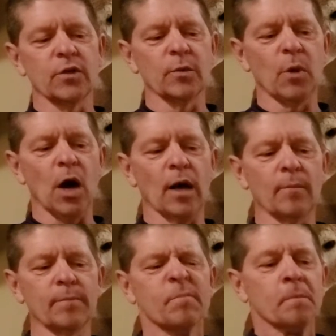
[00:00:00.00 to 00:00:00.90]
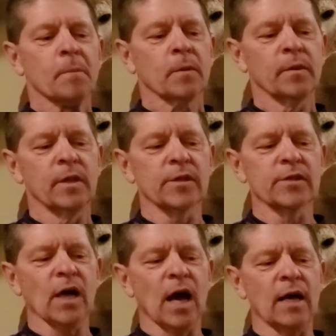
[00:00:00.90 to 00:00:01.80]
the bottom. This
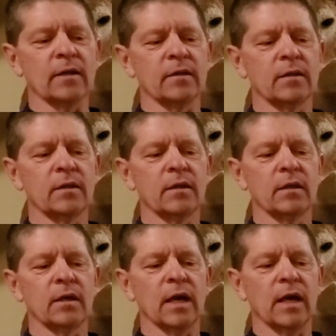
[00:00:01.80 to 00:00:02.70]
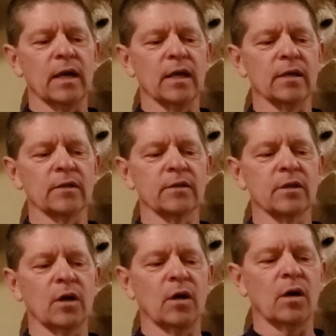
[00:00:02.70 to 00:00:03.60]
sight is
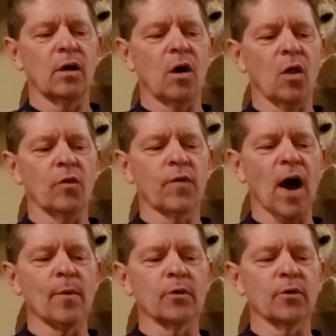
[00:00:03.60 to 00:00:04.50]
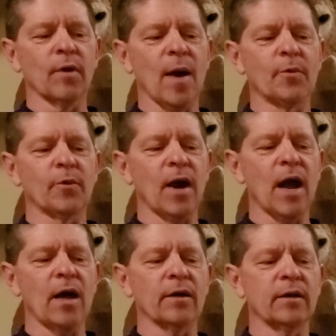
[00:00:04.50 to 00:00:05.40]
all the fibers are wrapped
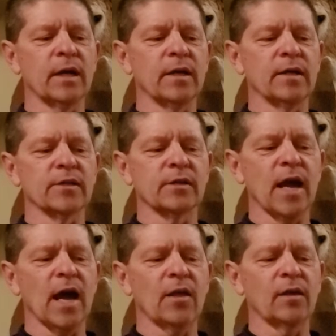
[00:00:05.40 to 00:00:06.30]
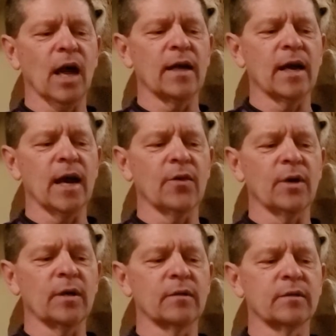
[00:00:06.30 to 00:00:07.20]
around in this light
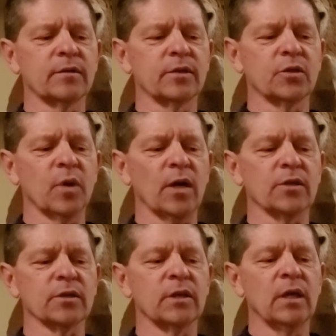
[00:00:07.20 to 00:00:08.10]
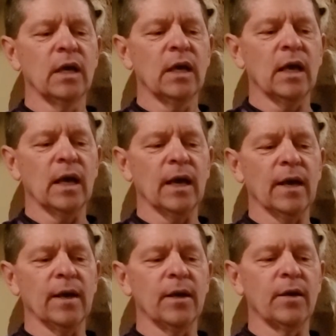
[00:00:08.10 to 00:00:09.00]
gathering situation,
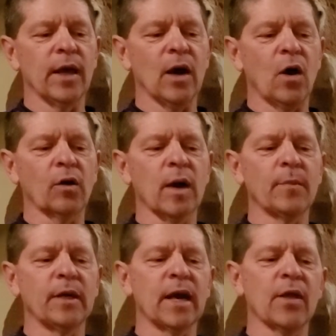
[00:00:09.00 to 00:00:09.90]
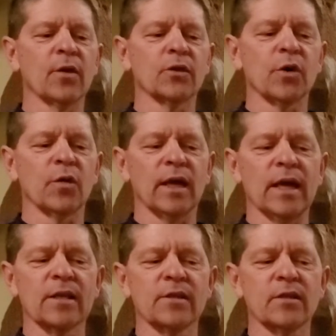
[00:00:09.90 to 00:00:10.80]
and they all come together so the
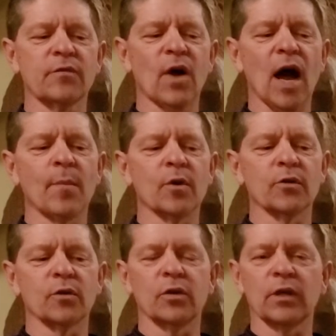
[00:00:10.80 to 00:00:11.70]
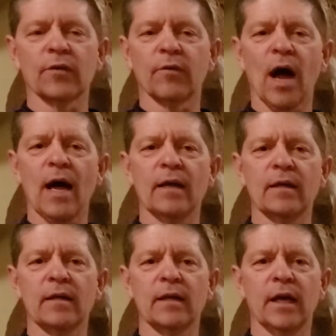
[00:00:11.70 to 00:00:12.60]
ends of the fibers are looking right
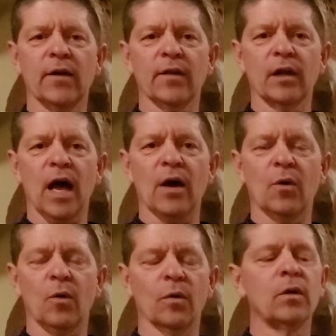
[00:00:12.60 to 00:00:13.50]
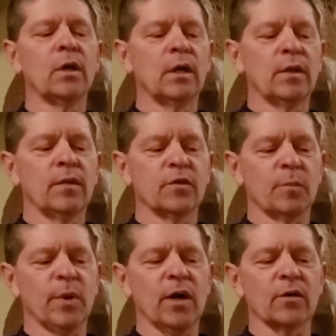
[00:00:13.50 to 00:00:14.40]
into the light hole. It's a
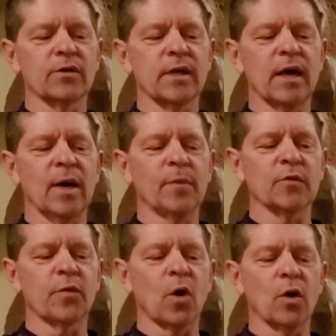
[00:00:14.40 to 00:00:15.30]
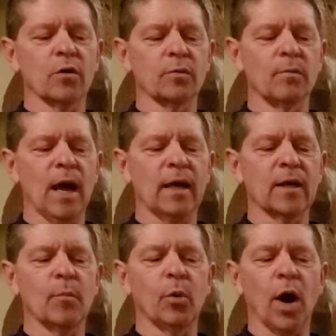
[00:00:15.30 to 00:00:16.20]
better setup as far as making a
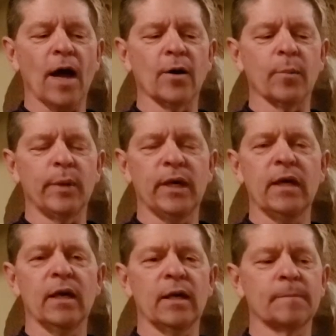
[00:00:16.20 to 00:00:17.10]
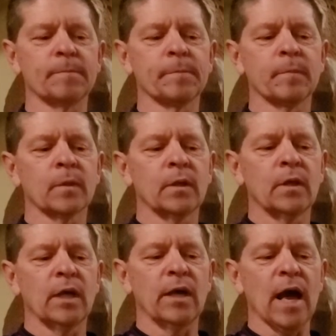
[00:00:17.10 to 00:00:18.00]
brighter pin,
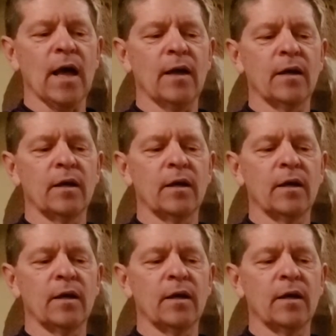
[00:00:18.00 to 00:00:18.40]
in that